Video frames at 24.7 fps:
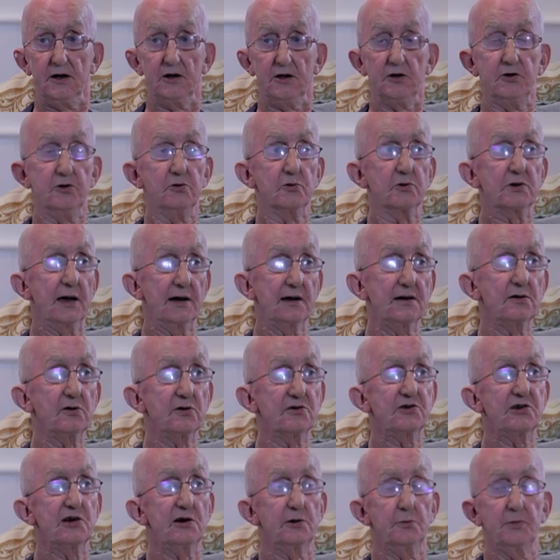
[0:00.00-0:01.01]
You
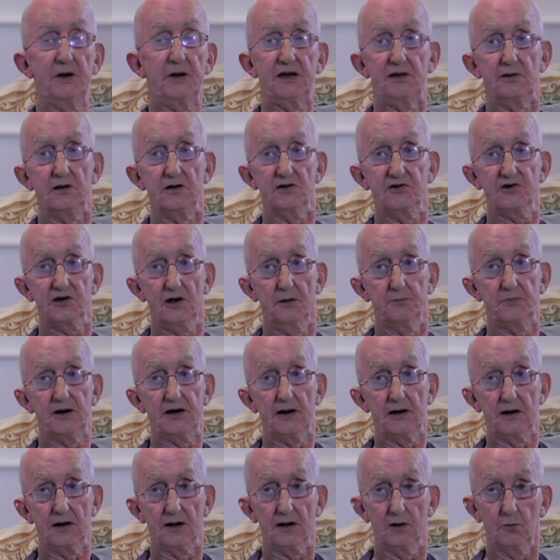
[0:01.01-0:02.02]
cannot tell me that
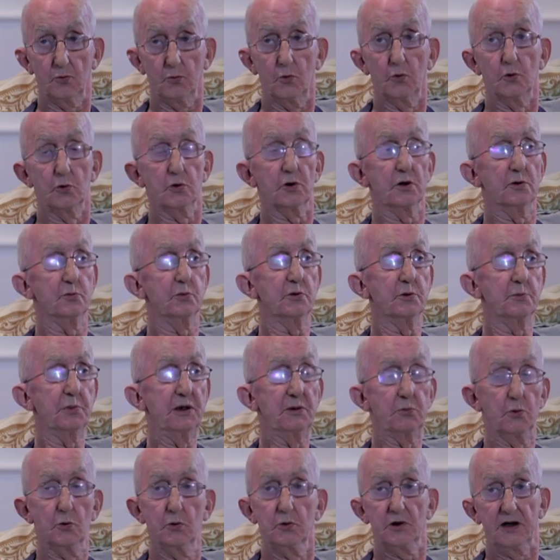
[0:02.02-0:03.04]
somebody like Walker would
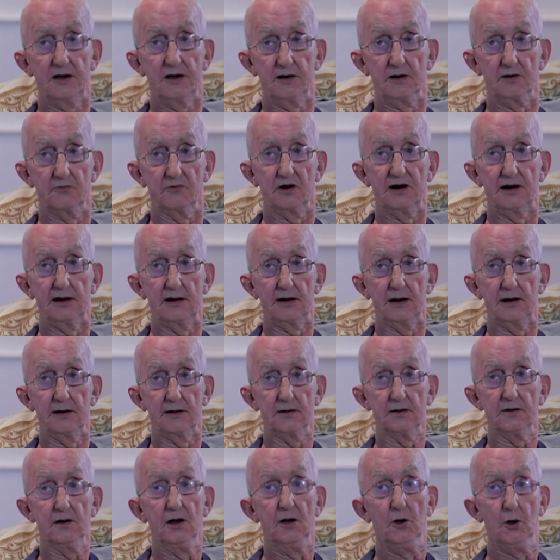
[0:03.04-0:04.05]
be walking around
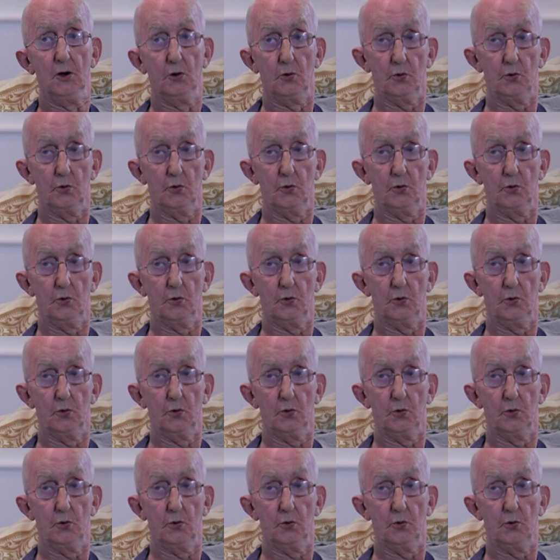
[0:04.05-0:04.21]
London